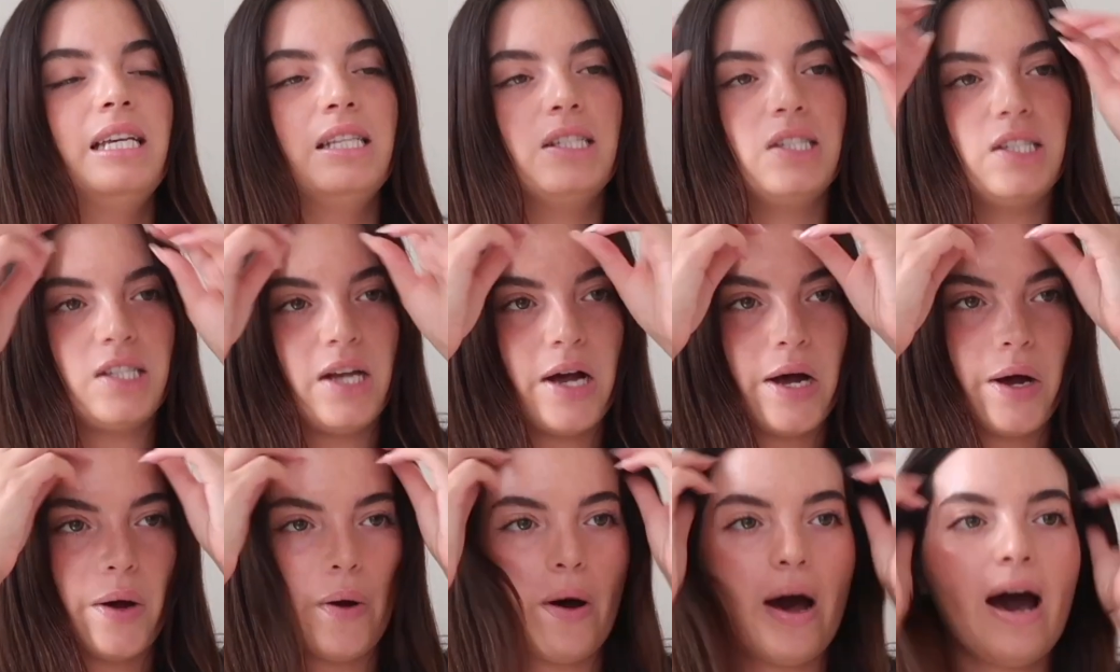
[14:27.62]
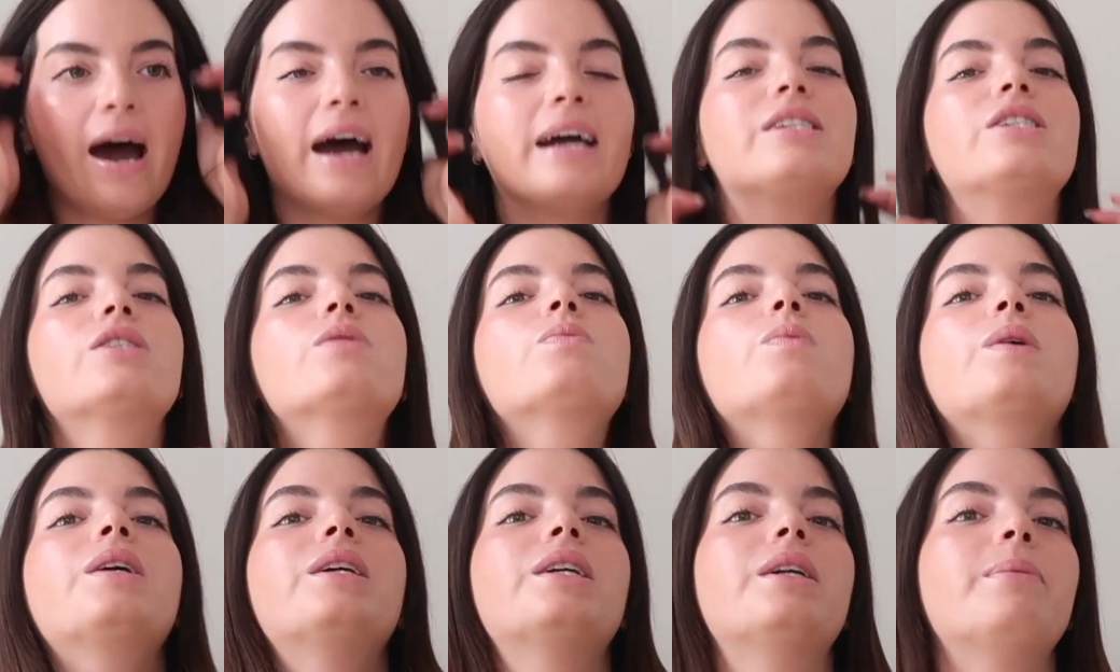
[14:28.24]
So I
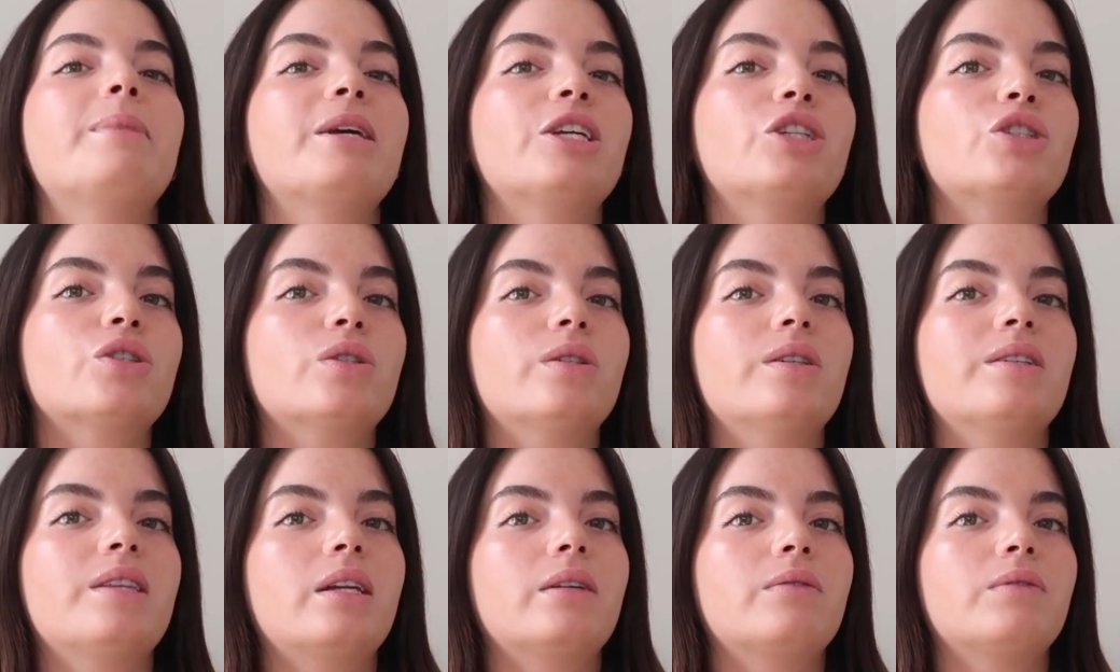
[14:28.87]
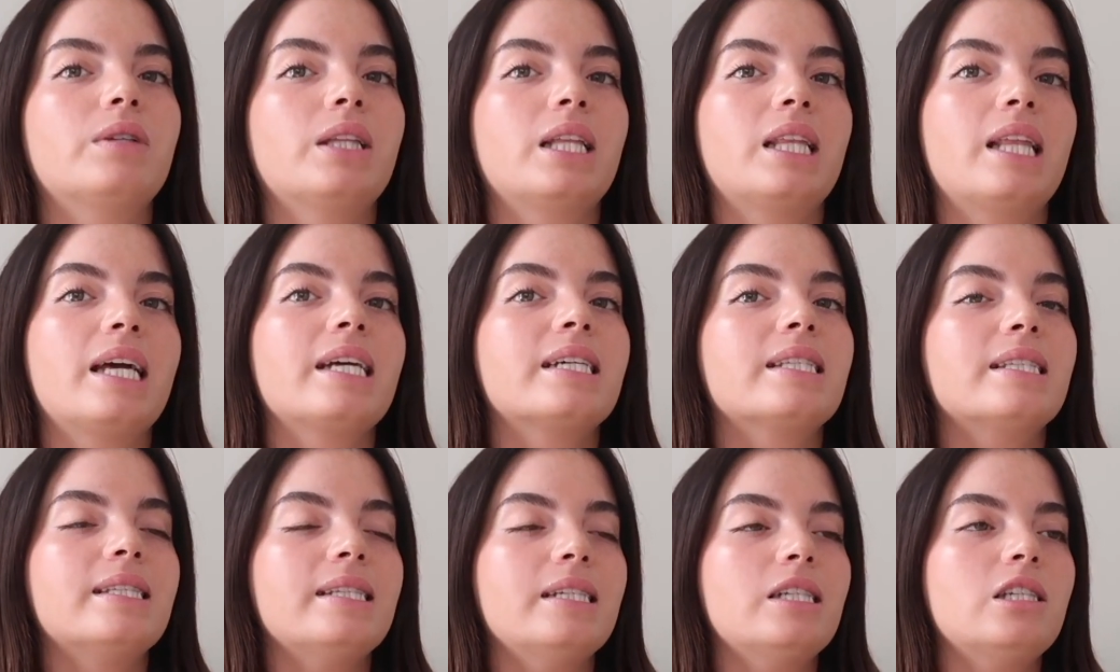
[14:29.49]
just wanted to make sure that it really
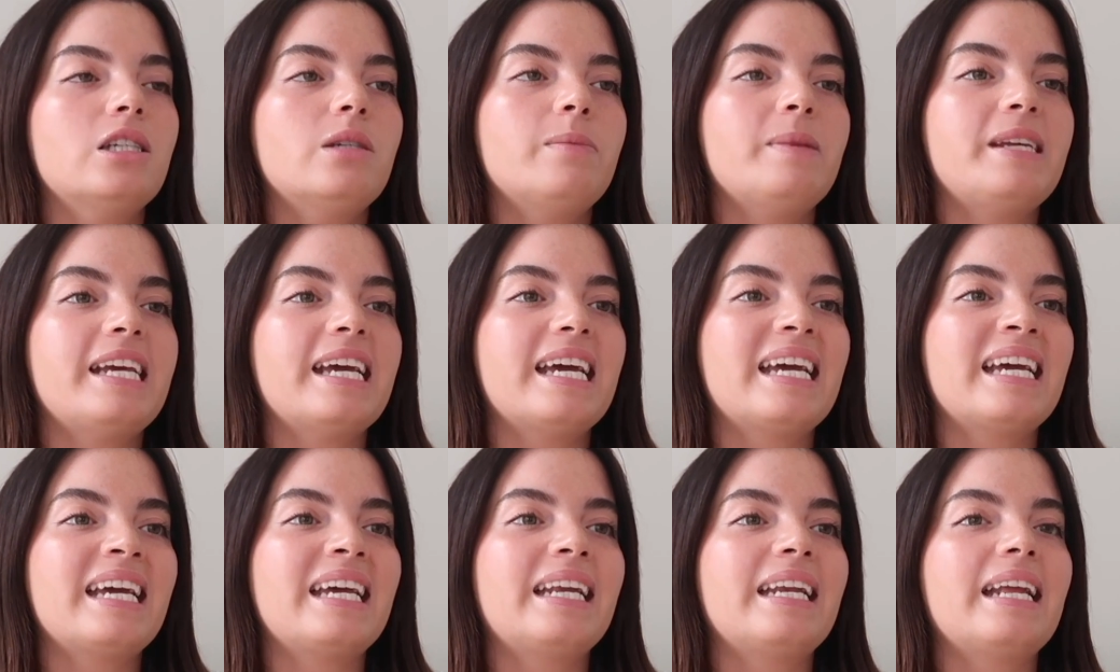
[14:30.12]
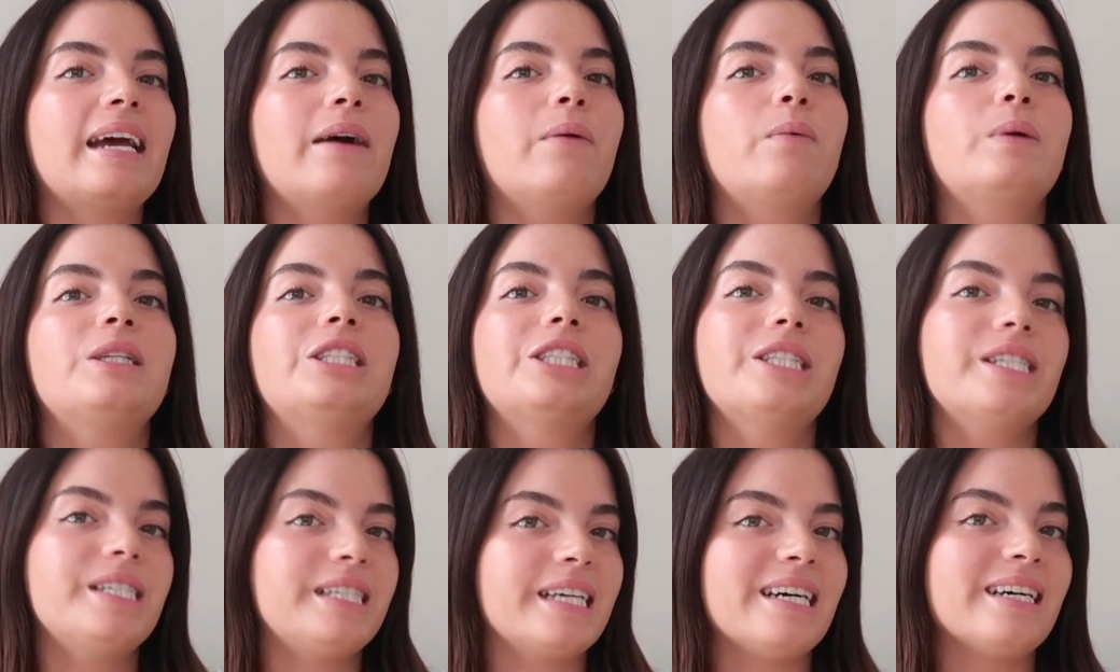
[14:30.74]
like cinched me in,
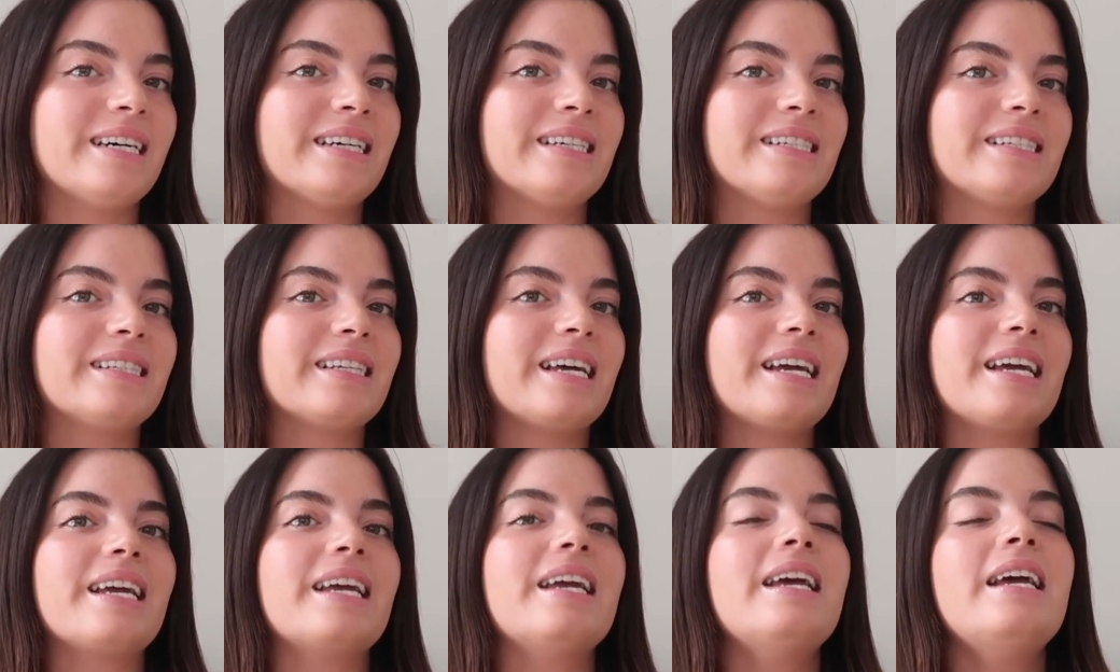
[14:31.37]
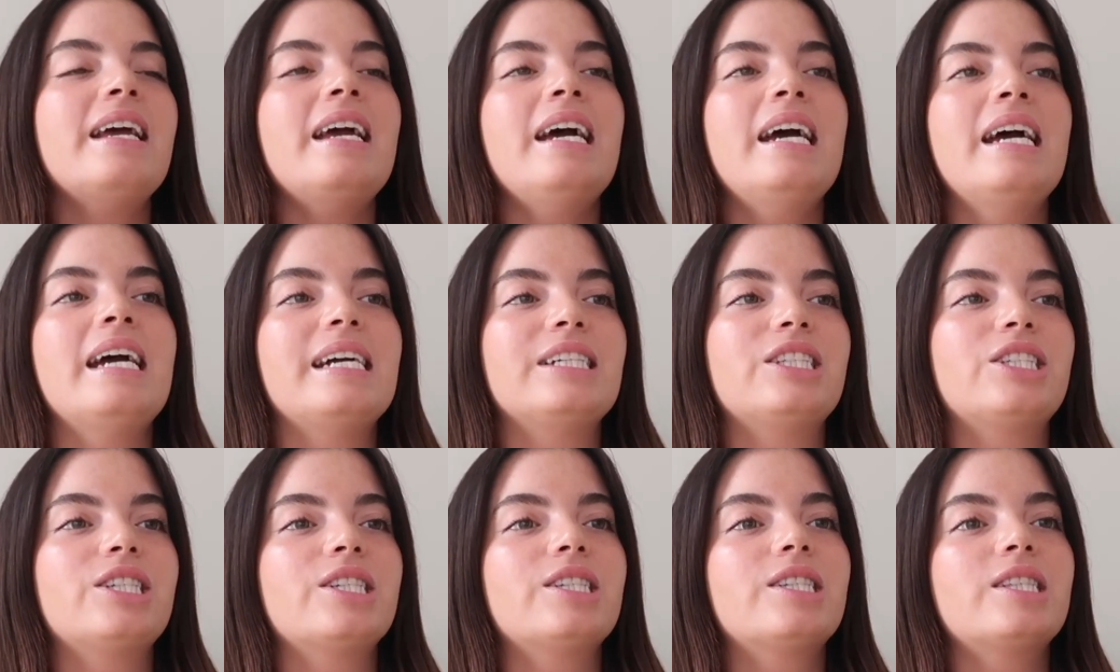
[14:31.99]
which it does. Like,
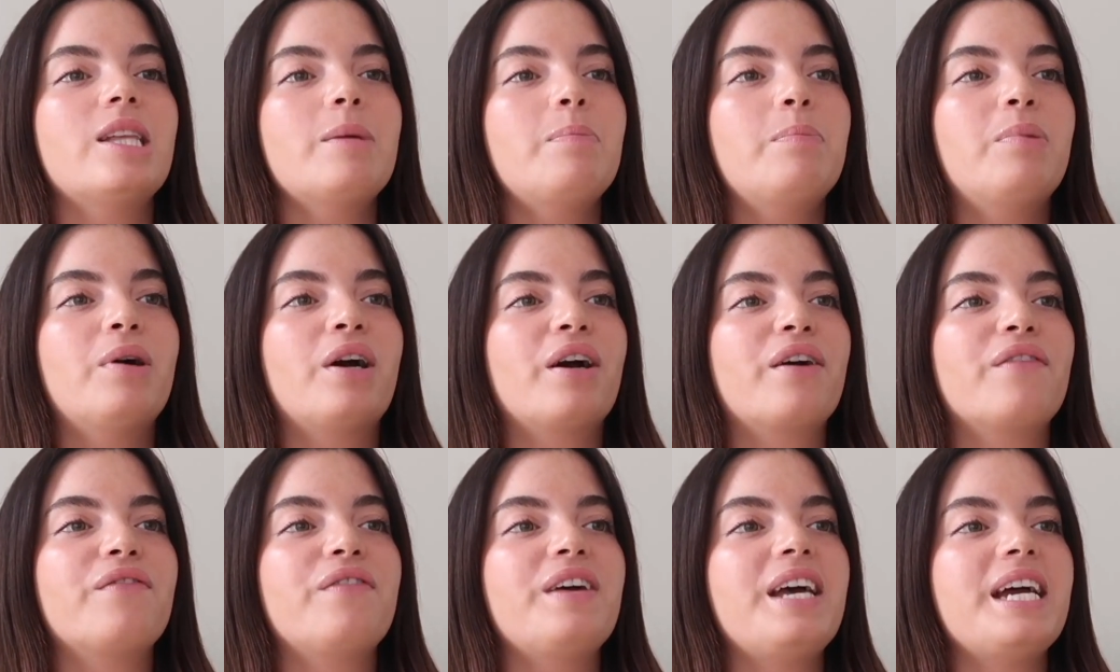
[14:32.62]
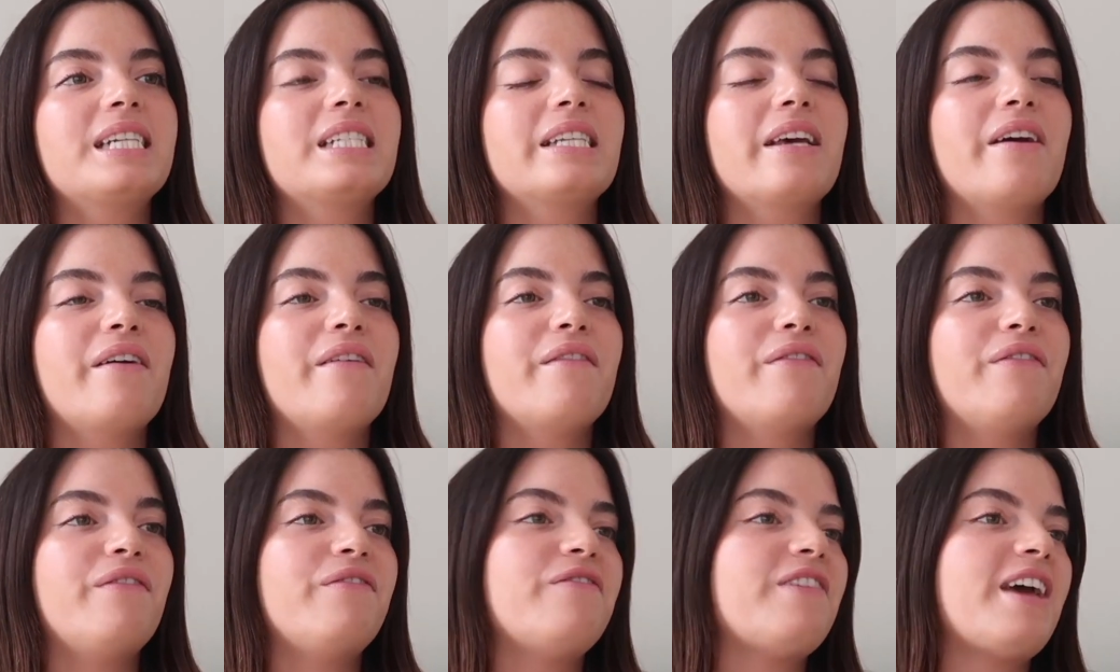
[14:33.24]
it's just the perfect
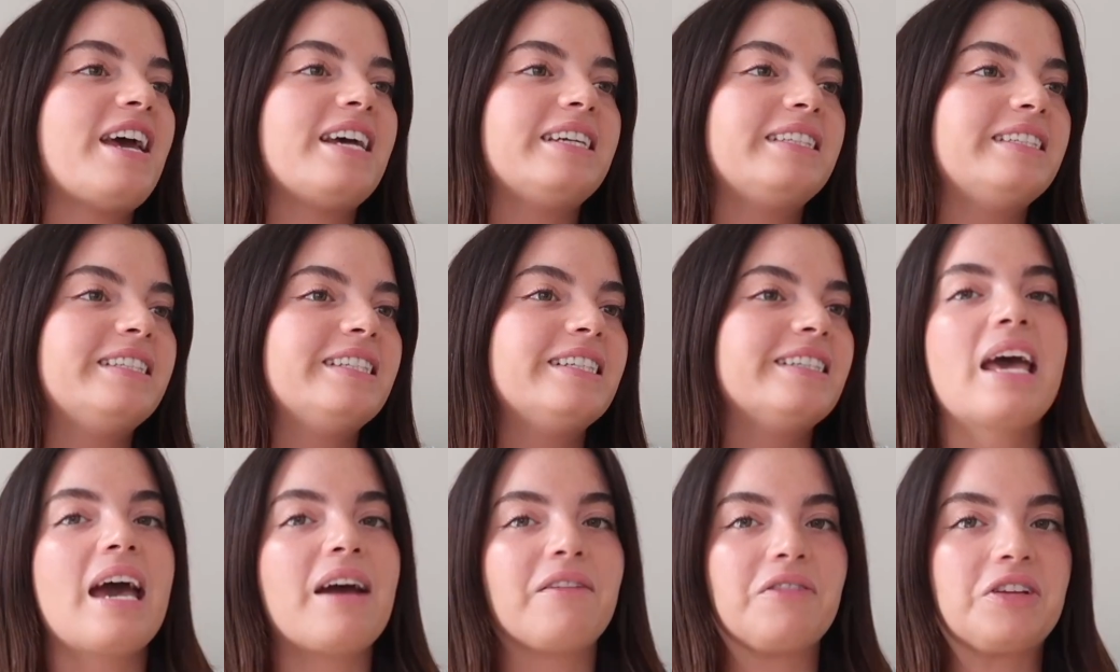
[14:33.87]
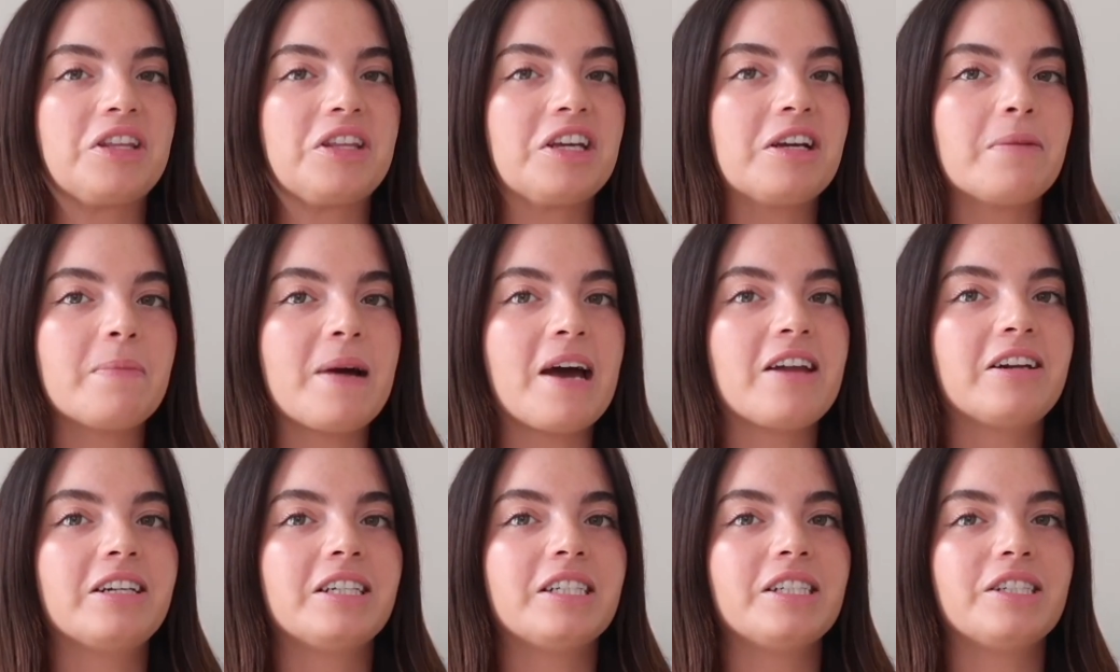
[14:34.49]
fit. Everything
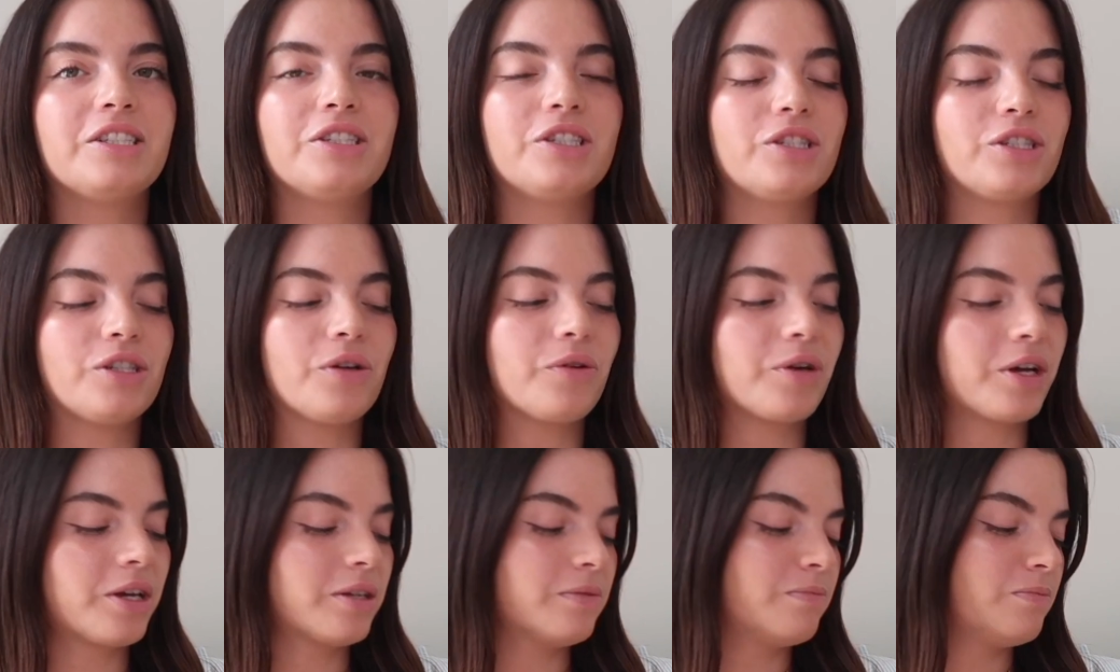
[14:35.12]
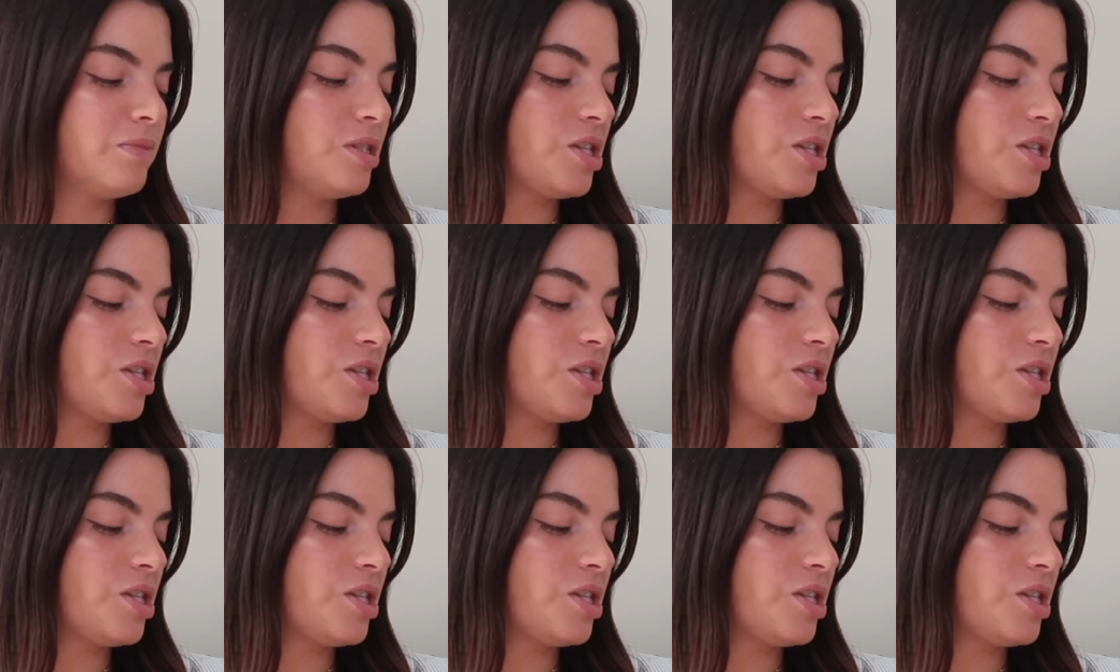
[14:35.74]
about it is just so good.